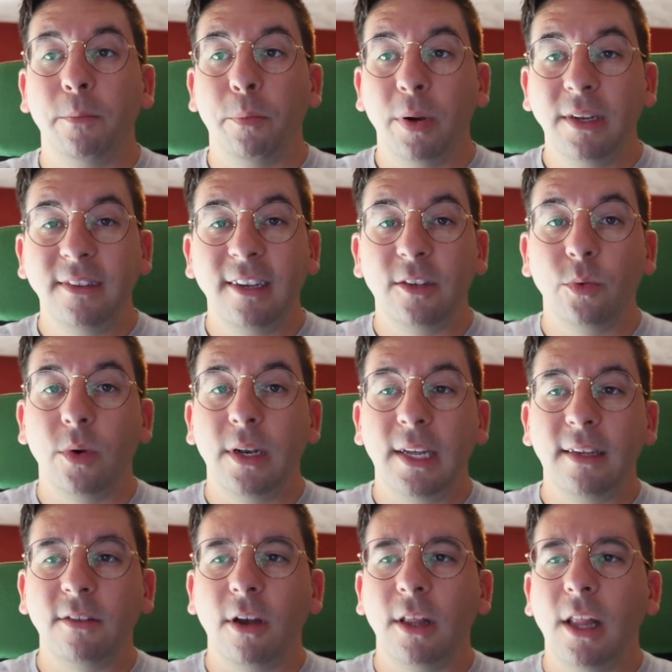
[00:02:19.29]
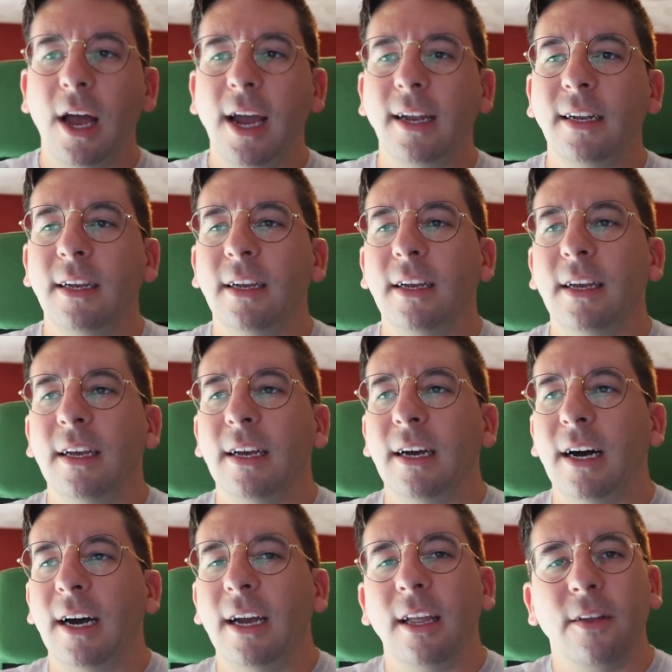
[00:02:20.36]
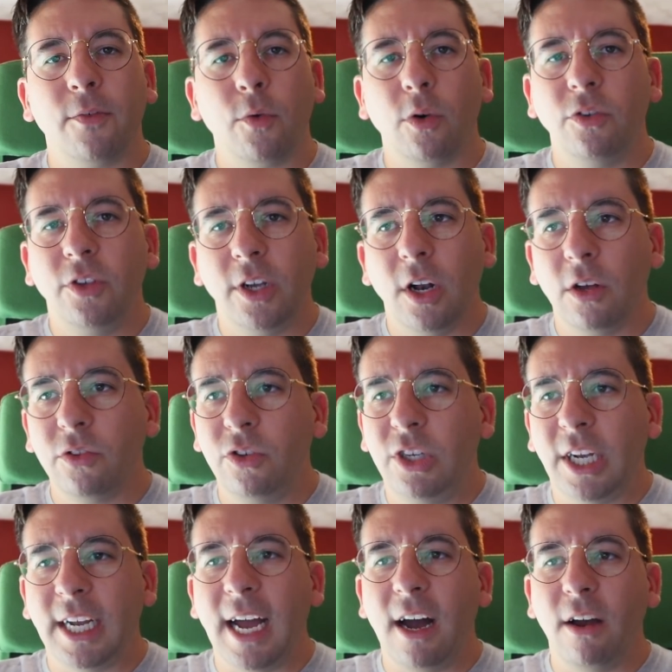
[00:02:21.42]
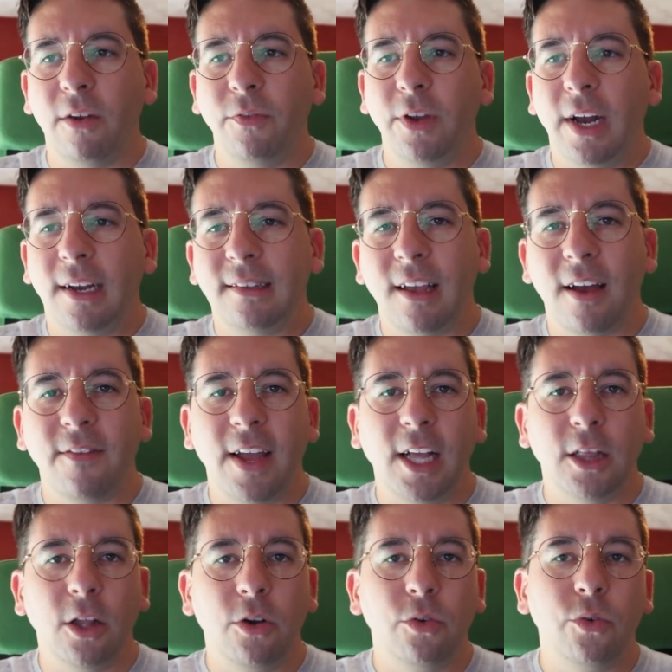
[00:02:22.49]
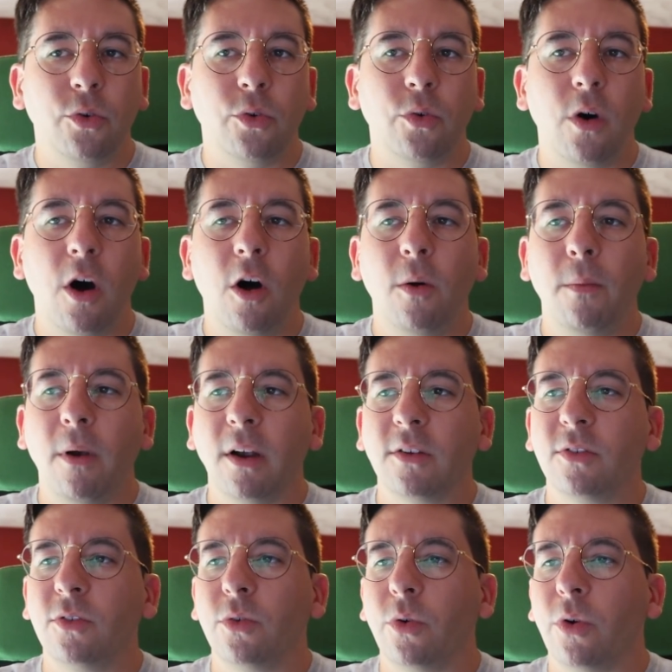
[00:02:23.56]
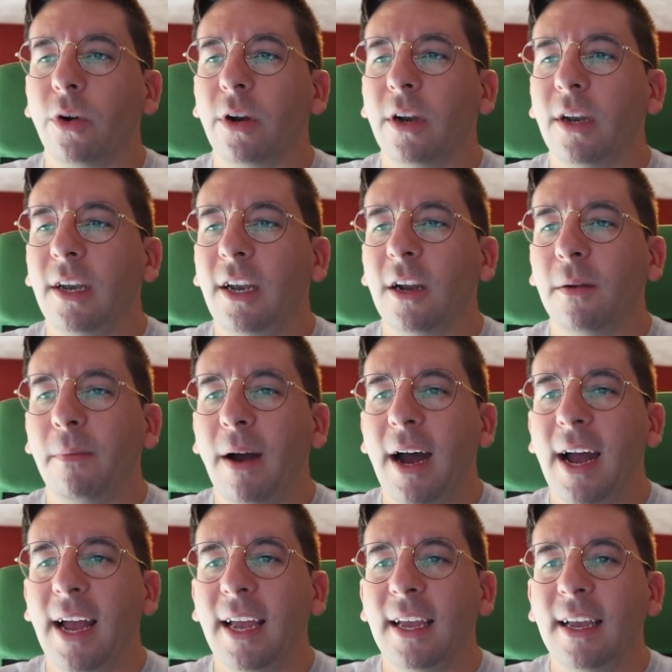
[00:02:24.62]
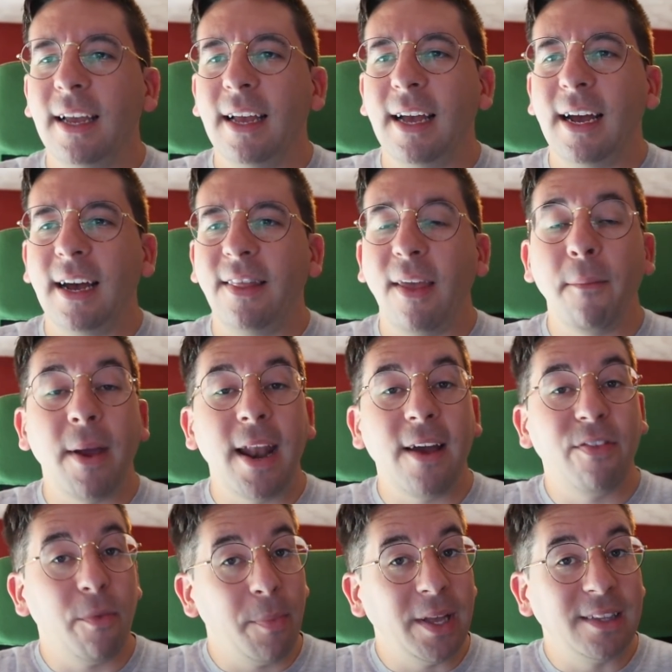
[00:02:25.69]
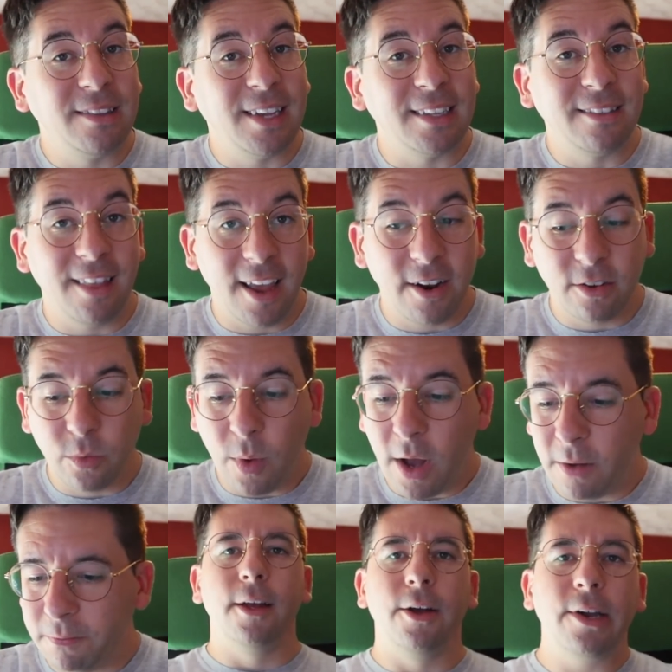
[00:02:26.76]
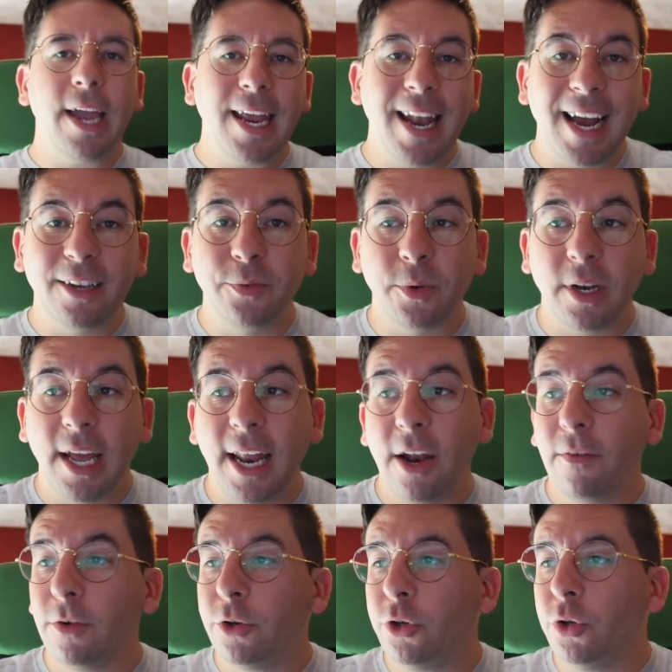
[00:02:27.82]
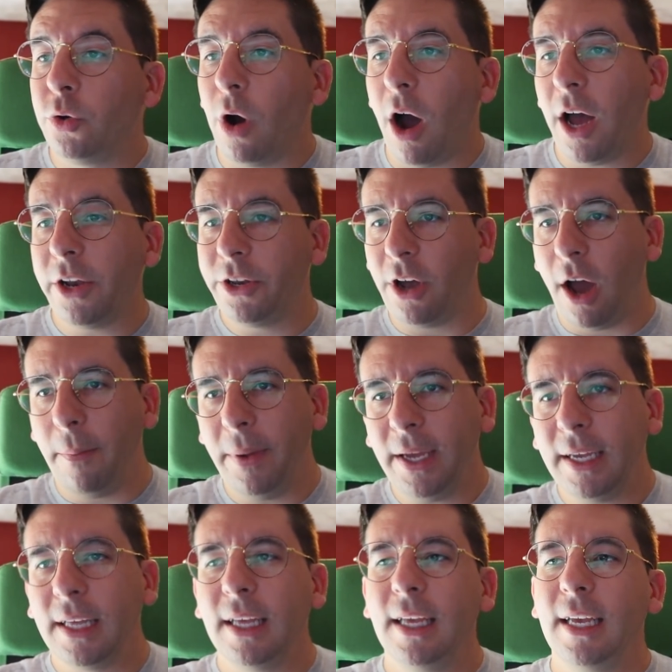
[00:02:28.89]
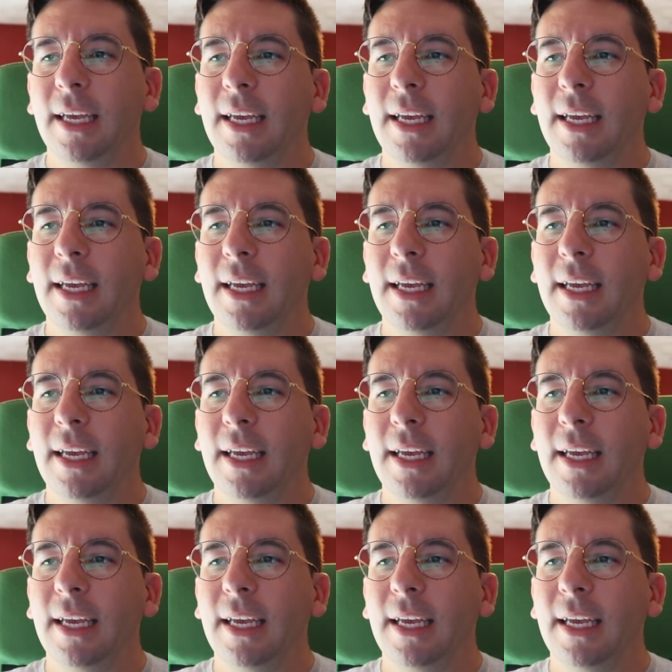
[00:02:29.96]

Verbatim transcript: Princess one is online. Uh, and of course, you can also check out if you guys have a local Hallmark store nearby. Uh, they might have the pin sets there as well. Okay, next we're going to head over to Hot Topic.